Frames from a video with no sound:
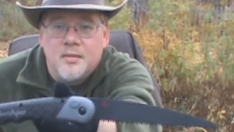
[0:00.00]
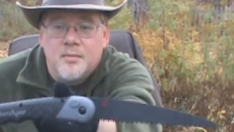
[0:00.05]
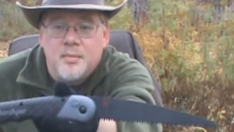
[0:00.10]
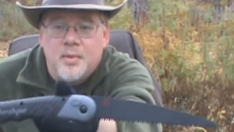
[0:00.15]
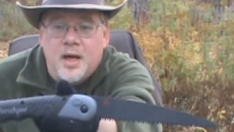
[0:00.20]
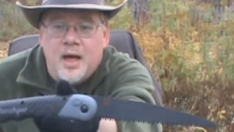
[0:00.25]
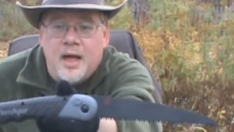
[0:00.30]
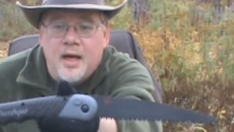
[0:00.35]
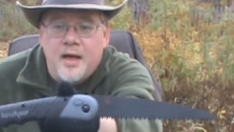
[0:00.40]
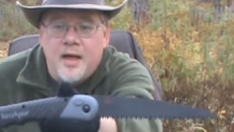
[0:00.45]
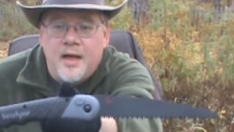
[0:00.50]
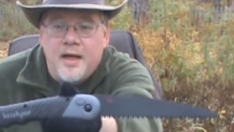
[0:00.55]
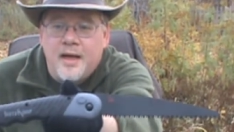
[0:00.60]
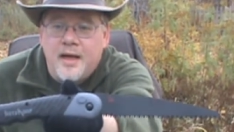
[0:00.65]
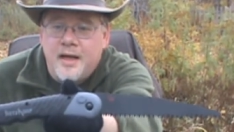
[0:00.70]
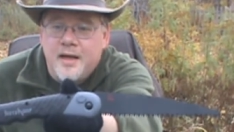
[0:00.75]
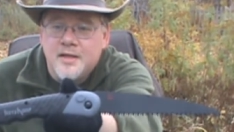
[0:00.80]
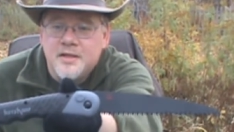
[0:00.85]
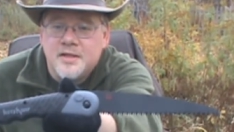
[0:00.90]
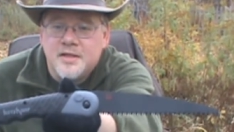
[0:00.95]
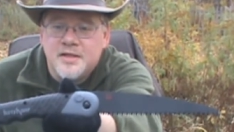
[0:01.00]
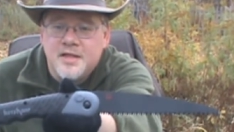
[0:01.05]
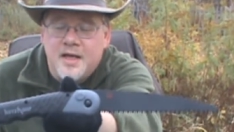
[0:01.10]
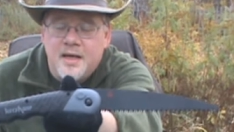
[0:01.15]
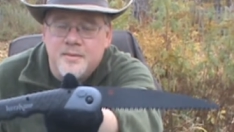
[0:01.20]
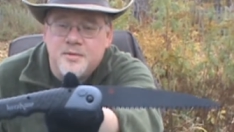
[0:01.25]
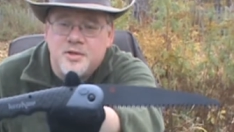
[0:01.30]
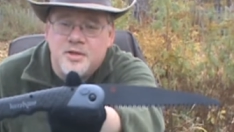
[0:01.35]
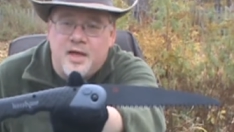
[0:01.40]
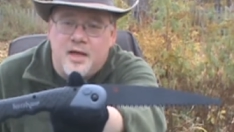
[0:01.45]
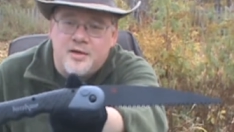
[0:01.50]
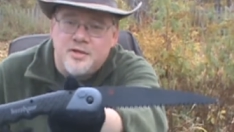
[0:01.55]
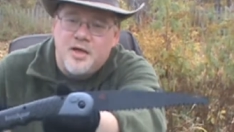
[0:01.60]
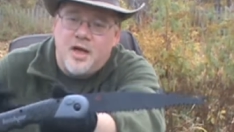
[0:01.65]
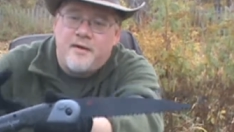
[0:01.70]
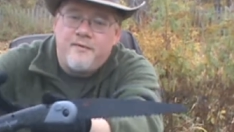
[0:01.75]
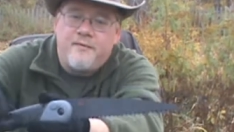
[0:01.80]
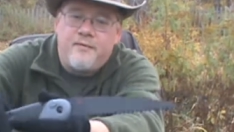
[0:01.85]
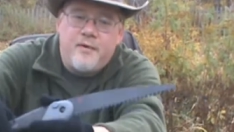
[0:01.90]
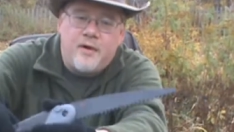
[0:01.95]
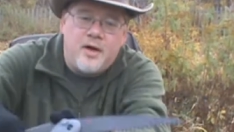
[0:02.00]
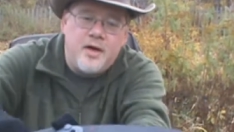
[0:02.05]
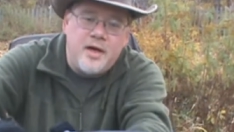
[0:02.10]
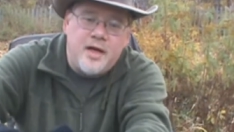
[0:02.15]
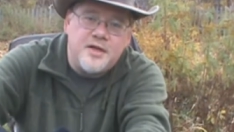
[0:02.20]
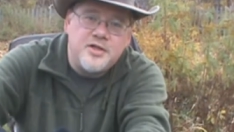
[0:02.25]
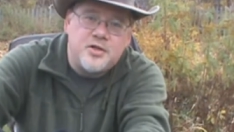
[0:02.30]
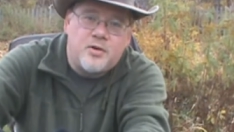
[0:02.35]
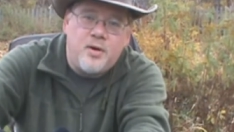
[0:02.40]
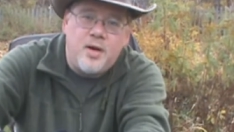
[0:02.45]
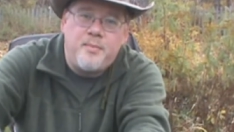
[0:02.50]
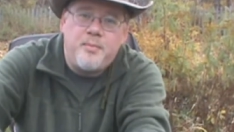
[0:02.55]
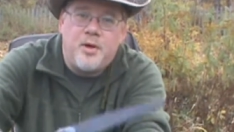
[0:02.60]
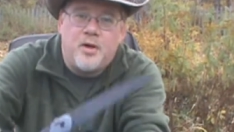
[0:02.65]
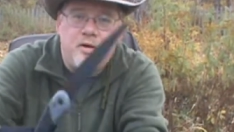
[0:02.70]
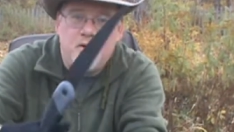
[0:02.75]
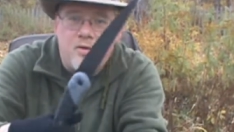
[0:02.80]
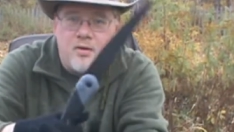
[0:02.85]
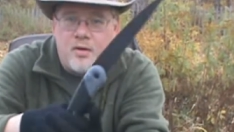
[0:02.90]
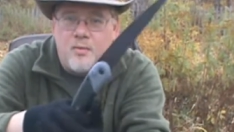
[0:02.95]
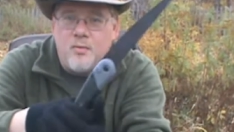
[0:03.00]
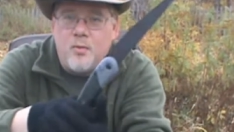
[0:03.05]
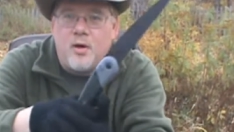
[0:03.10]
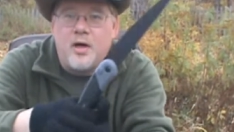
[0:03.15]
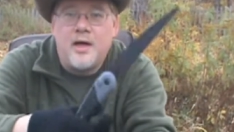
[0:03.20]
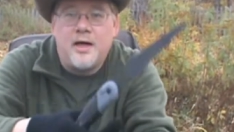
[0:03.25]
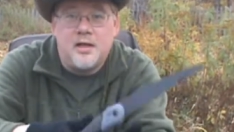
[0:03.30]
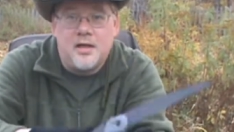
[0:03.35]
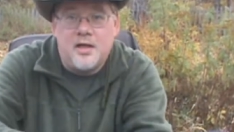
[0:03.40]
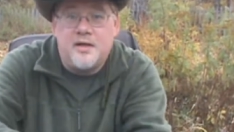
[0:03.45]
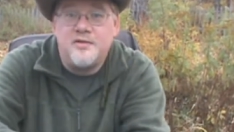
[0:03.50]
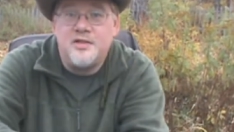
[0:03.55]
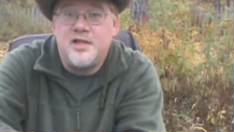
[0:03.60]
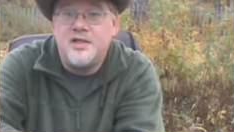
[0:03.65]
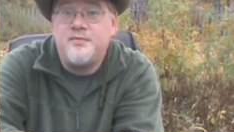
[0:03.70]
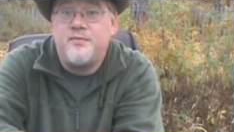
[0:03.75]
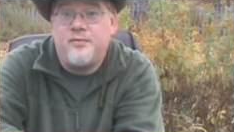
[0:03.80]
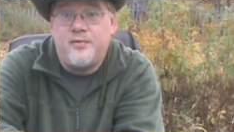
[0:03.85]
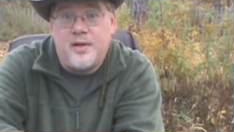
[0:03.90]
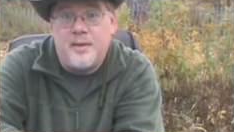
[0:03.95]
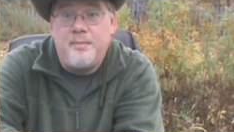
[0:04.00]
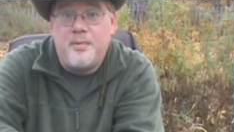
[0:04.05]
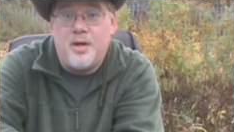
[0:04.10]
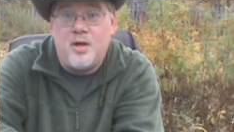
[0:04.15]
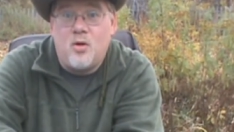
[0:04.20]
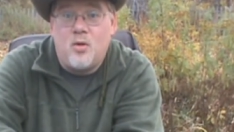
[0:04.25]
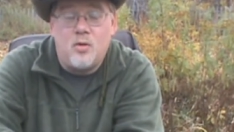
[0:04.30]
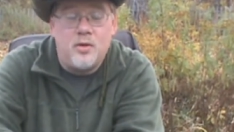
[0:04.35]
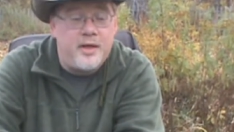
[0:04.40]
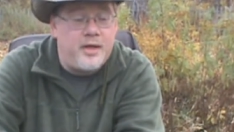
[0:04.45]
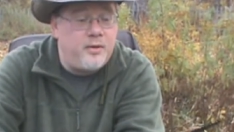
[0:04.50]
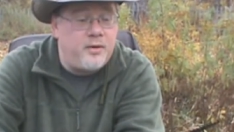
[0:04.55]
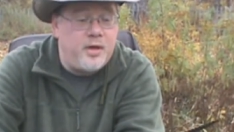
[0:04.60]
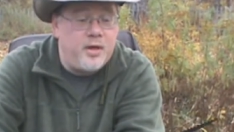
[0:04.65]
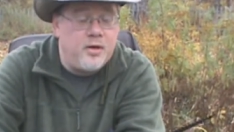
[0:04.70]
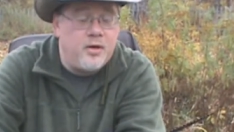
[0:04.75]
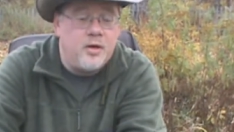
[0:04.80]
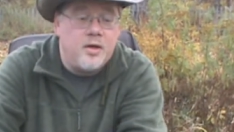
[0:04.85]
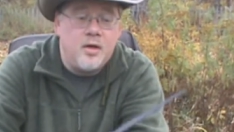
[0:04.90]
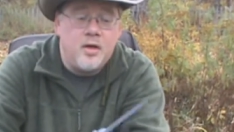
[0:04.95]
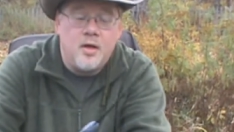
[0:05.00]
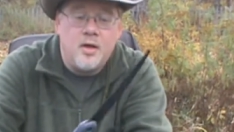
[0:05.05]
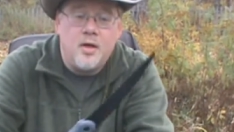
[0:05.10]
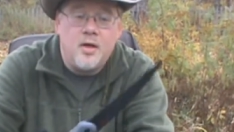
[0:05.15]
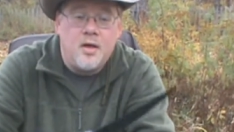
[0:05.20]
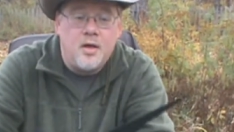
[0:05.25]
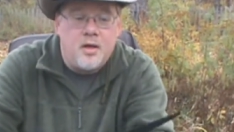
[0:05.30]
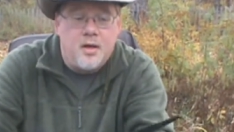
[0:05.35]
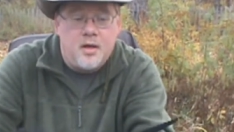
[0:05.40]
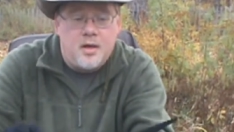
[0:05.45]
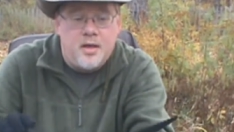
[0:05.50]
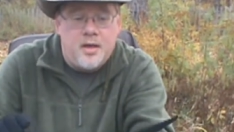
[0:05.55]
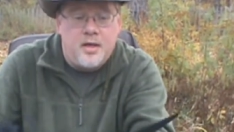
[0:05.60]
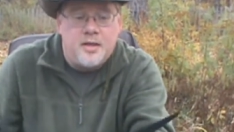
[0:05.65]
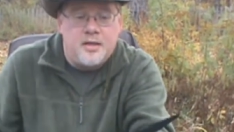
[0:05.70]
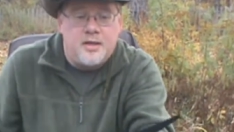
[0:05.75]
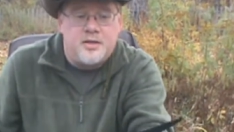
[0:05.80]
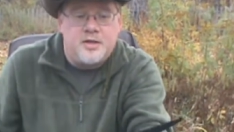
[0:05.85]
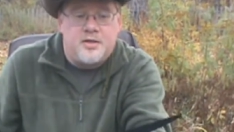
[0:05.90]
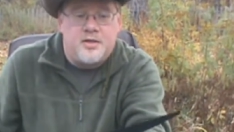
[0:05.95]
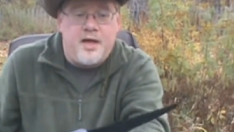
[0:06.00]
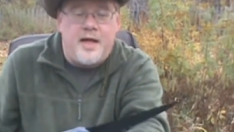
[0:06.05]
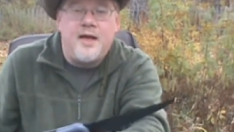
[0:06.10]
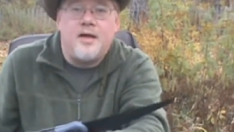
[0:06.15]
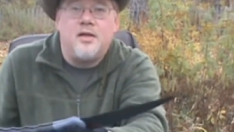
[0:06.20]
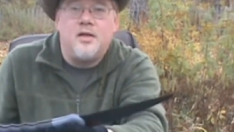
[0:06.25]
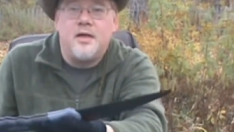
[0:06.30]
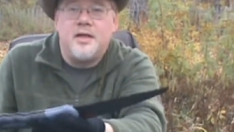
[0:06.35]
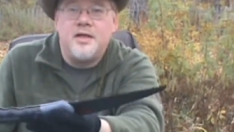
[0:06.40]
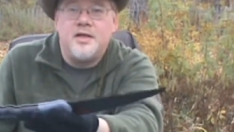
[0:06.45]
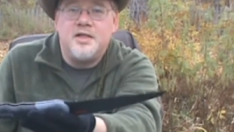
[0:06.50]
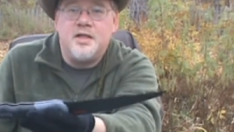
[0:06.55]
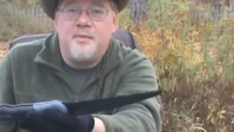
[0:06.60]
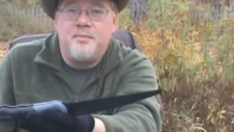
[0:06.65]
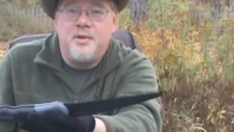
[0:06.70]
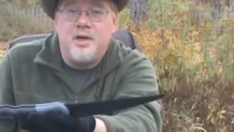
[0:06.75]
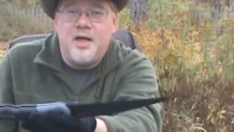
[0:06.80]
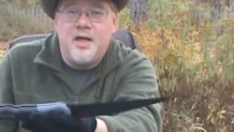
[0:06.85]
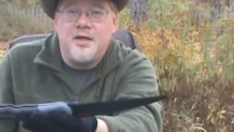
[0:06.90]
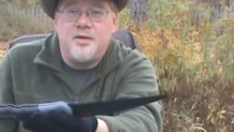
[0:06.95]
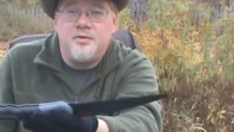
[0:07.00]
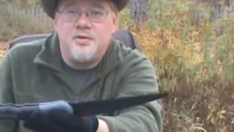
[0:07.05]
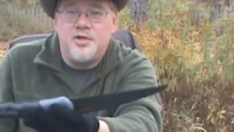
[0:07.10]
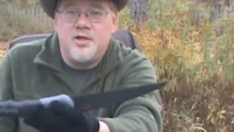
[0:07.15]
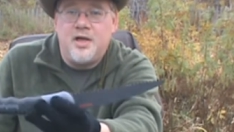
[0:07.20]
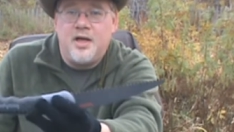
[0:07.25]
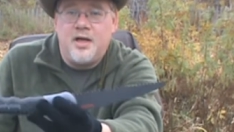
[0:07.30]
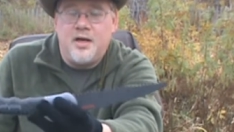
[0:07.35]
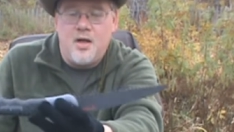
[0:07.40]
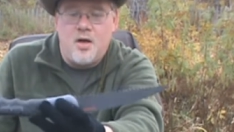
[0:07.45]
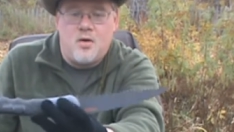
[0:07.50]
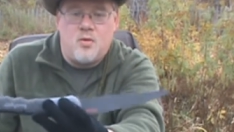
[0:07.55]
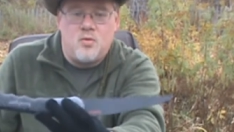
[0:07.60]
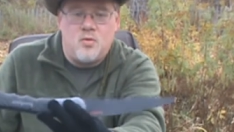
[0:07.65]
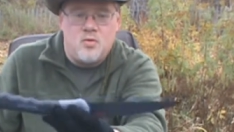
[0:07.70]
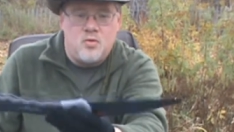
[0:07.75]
but it is the same style. It's got a very nice grip here. You know I'm wearing gloves. It's flipping cold out here. Let's take a look at something interesting though.